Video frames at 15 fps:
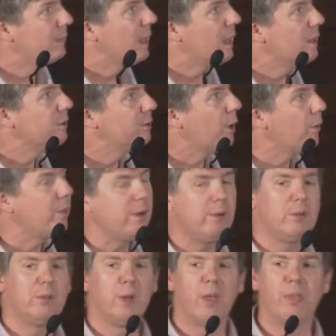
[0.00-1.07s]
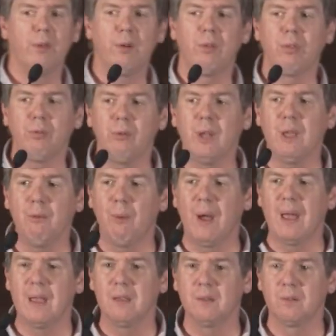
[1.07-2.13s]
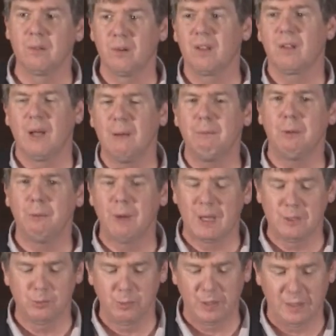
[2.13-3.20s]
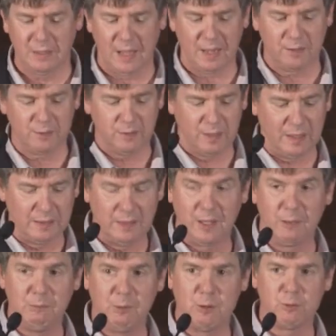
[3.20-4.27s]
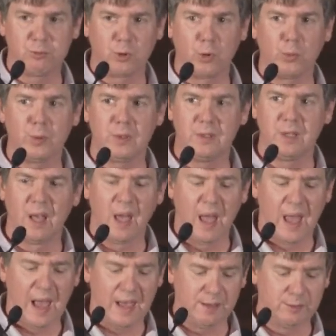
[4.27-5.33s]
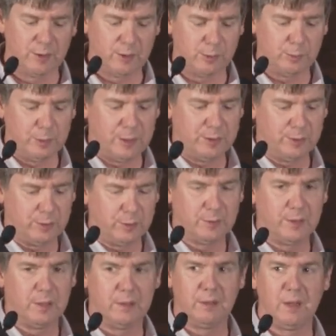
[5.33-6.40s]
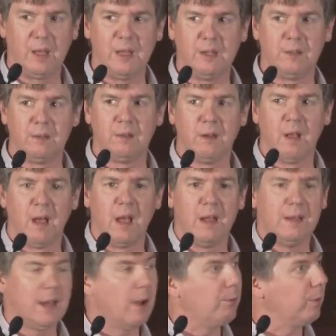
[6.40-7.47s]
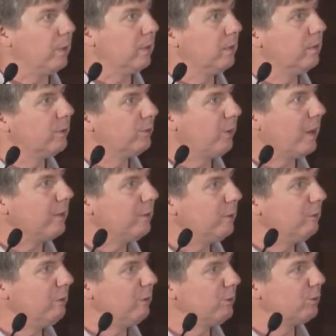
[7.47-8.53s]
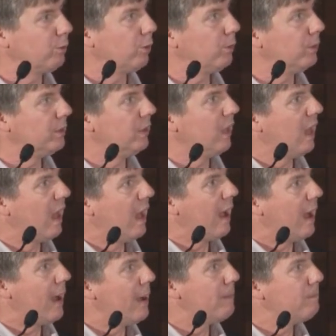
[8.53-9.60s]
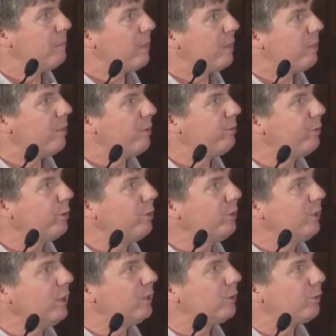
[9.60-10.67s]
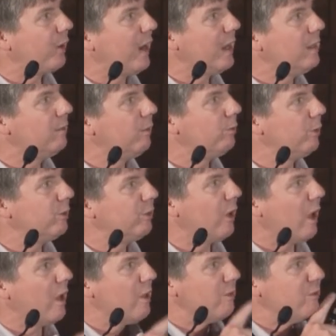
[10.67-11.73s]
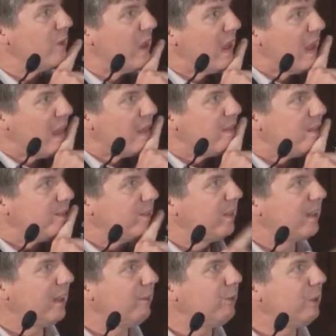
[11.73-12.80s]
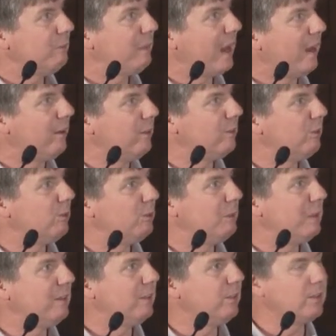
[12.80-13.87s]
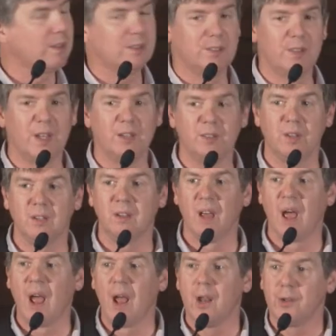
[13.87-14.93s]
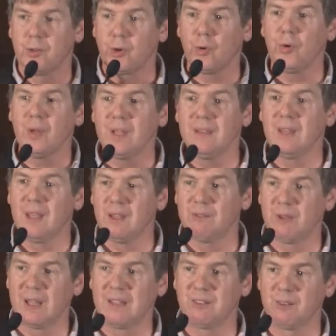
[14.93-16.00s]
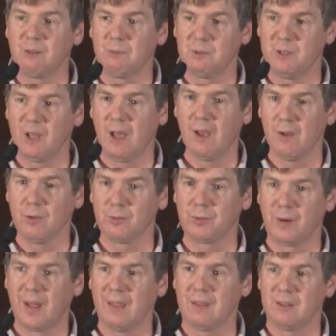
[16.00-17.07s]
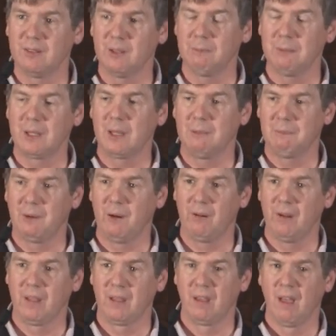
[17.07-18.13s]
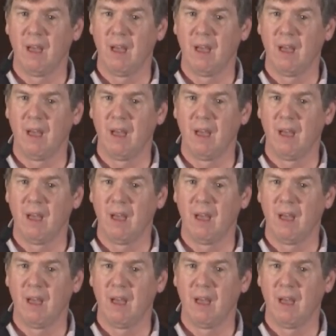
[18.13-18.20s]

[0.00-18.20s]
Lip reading: So there are three ways, or a couple of ways we can actually, I think, move forward as this research in network structure moves forward. The first is trying to resolve the significant patterns of species extinction during the events themselves, rather than simply comparing